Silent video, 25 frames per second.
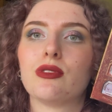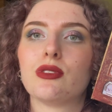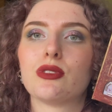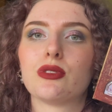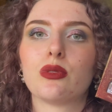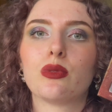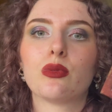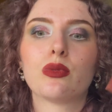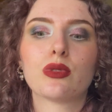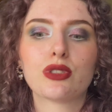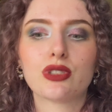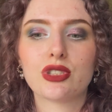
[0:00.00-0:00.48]
So
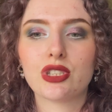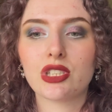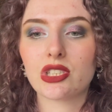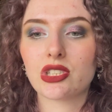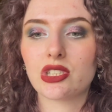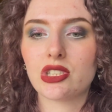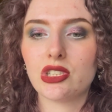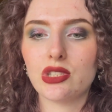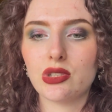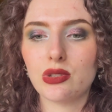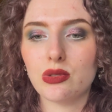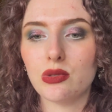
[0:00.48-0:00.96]
it was just
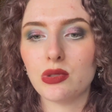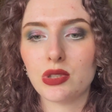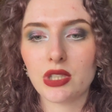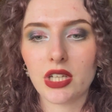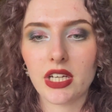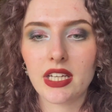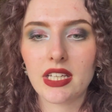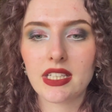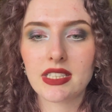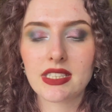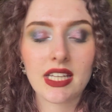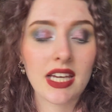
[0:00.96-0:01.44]
these two
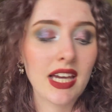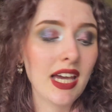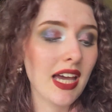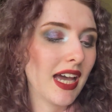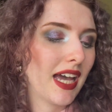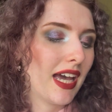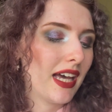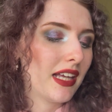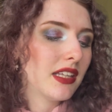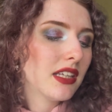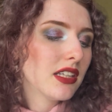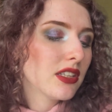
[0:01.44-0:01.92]
shades,
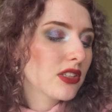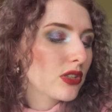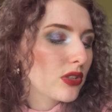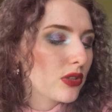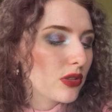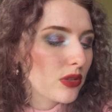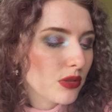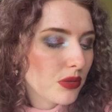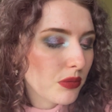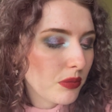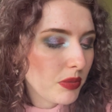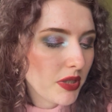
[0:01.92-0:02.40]
and it
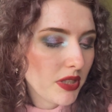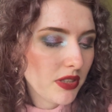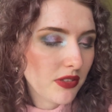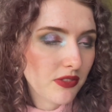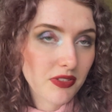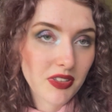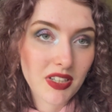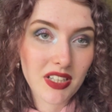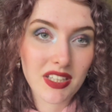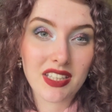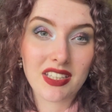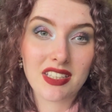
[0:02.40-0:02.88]
could be the
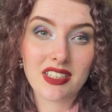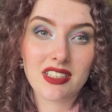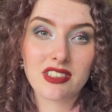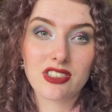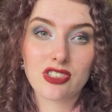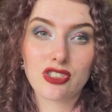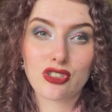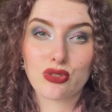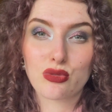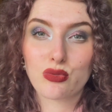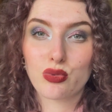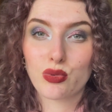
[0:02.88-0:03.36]
fact that it
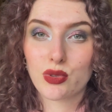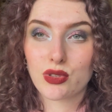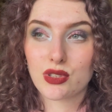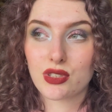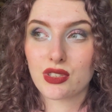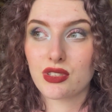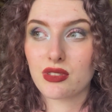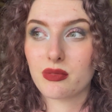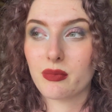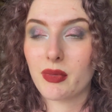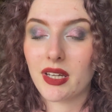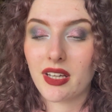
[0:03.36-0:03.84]
just
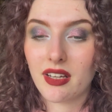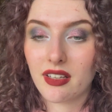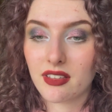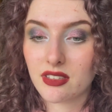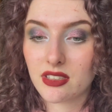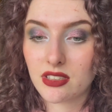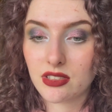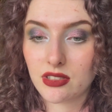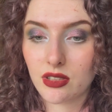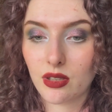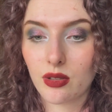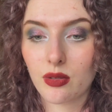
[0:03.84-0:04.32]
wasn't my
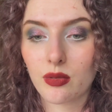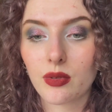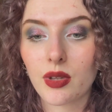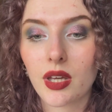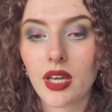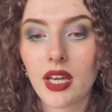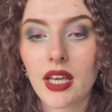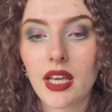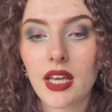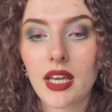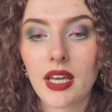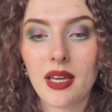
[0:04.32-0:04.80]
undertone.
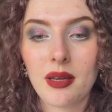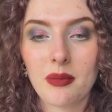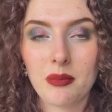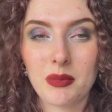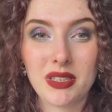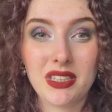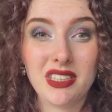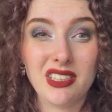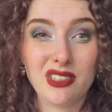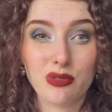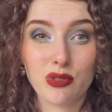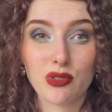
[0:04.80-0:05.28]
But
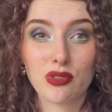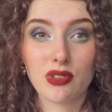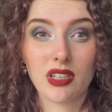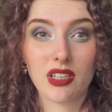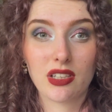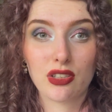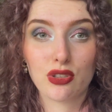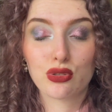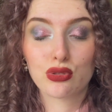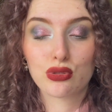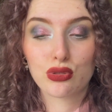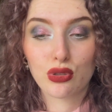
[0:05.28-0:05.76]
these were
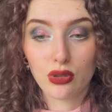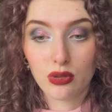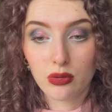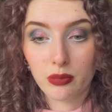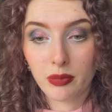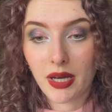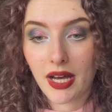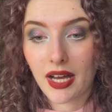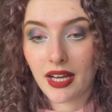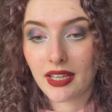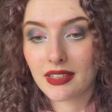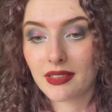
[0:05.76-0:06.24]
like so
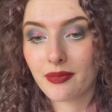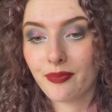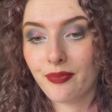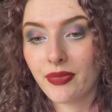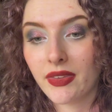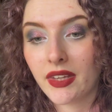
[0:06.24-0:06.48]
bad.